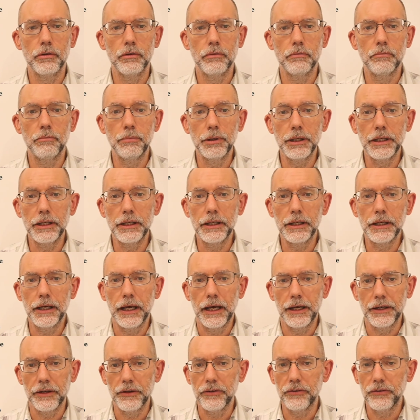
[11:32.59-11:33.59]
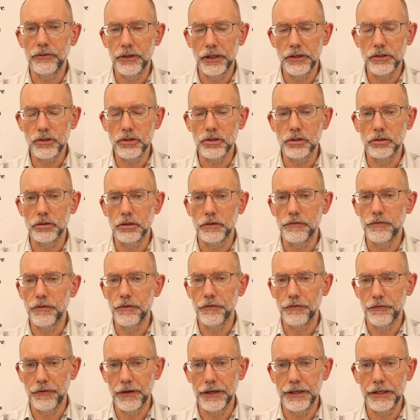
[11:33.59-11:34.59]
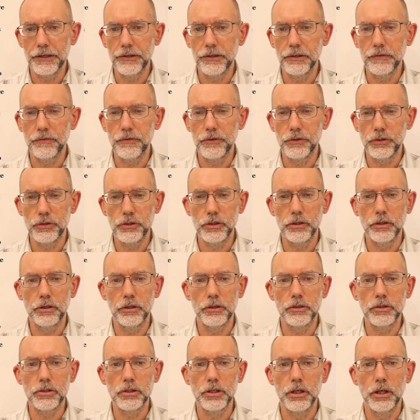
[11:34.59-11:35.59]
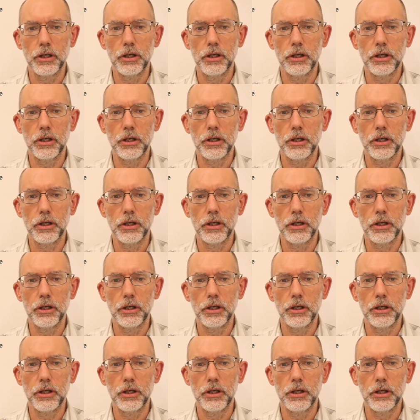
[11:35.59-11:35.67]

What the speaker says: being an essential of the faith of the Church,